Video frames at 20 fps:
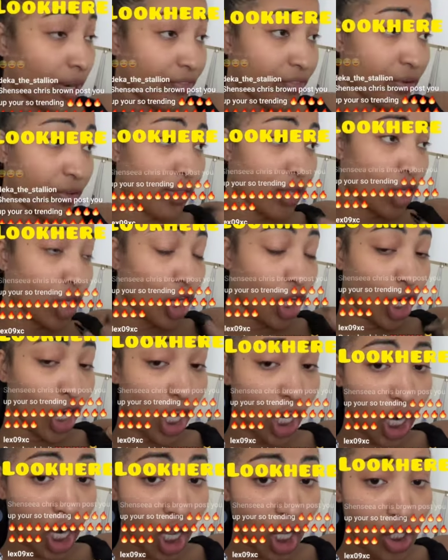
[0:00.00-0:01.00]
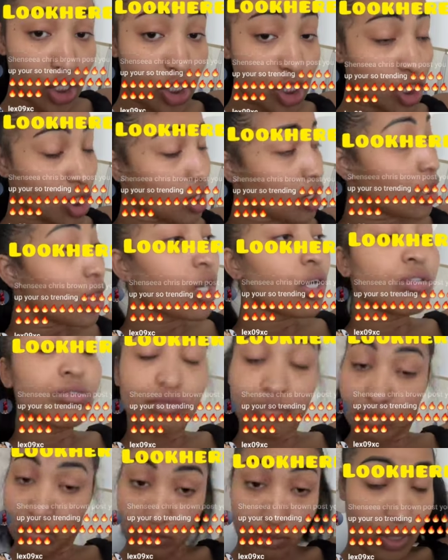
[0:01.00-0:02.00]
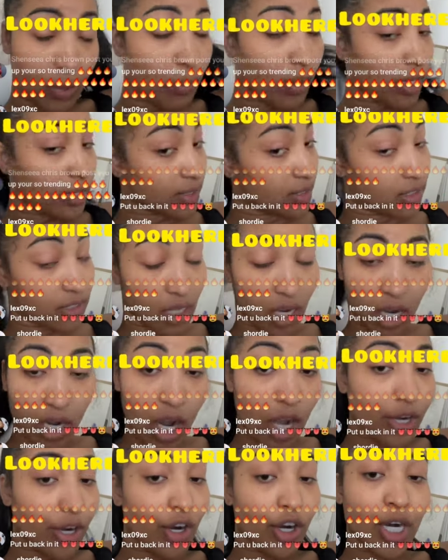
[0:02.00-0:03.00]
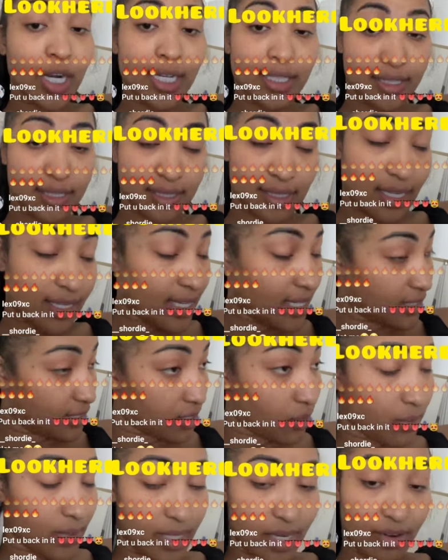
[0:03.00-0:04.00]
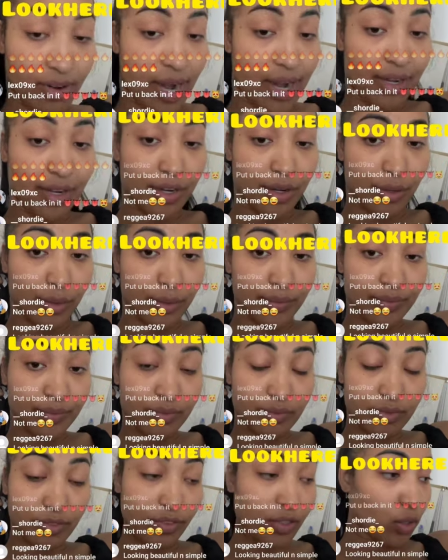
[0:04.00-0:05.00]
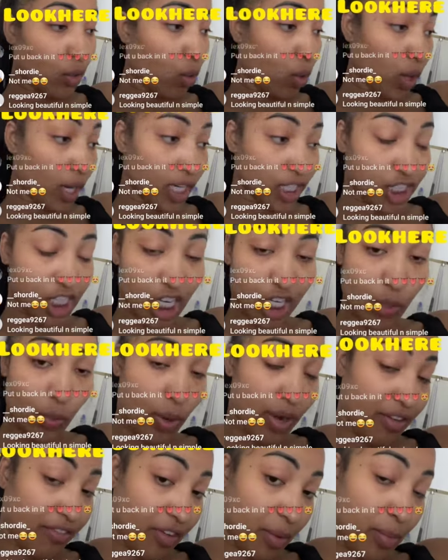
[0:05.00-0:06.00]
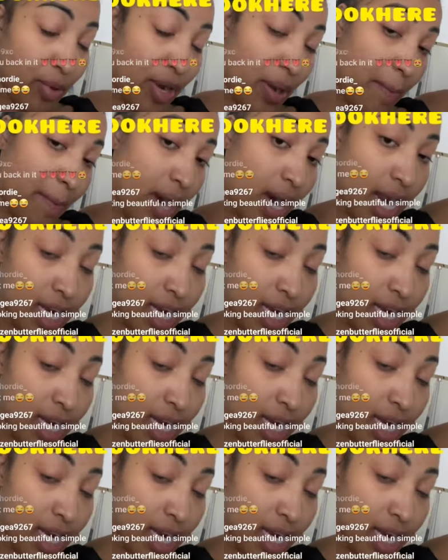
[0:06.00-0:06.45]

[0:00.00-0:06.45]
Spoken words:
We are for the girls. We want tongue on our clits. At this over there right now. For the whole of January, February,